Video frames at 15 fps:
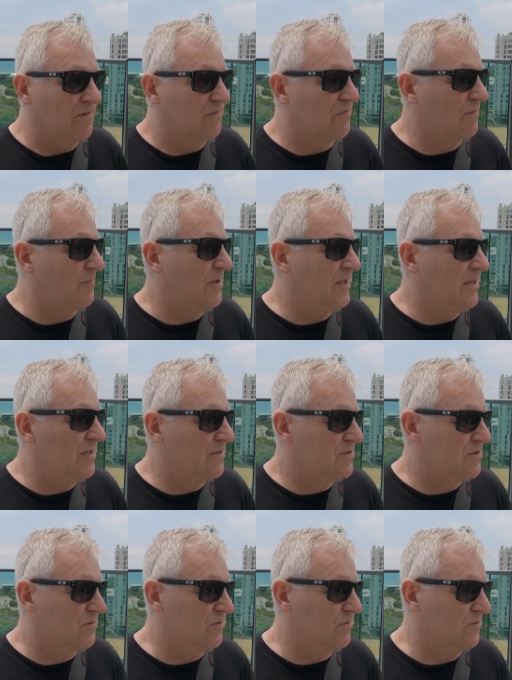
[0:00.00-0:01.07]
from here
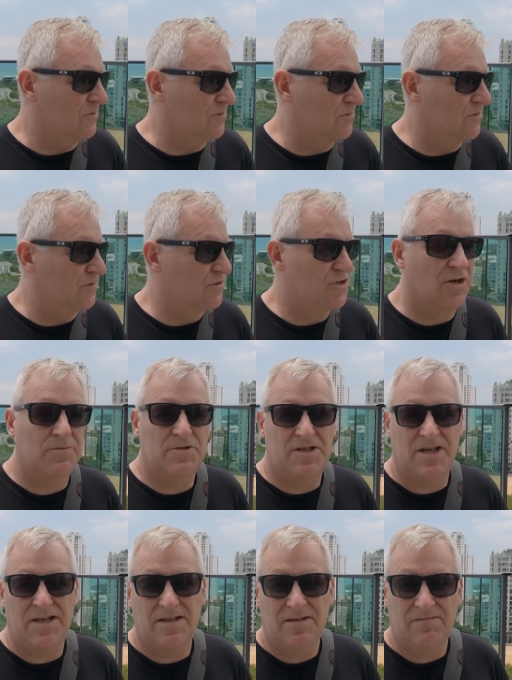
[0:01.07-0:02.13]
to
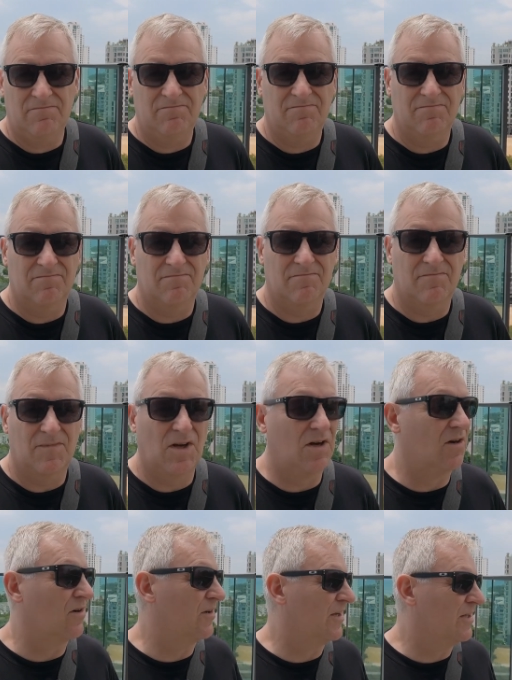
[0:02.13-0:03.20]
Jomtien
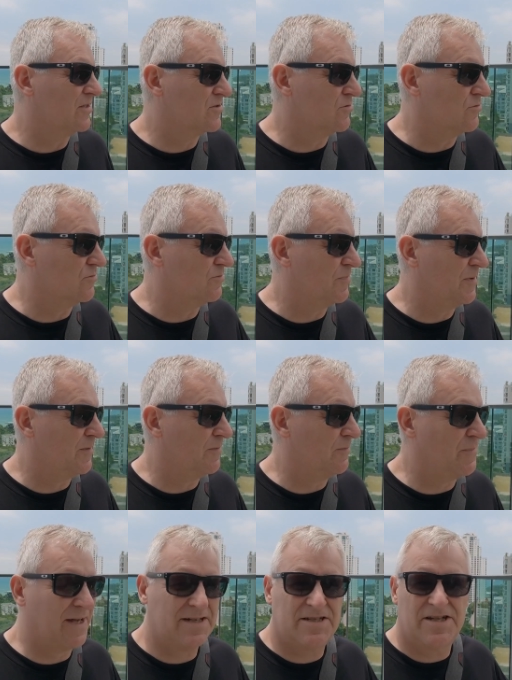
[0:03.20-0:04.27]
or into
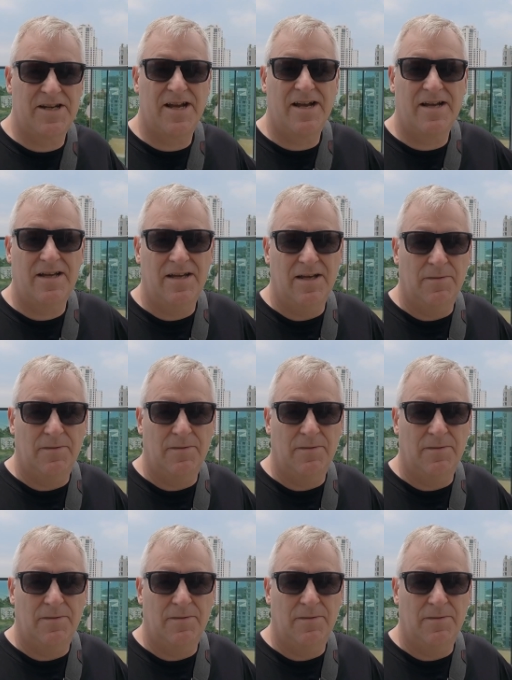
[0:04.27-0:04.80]
Pattaya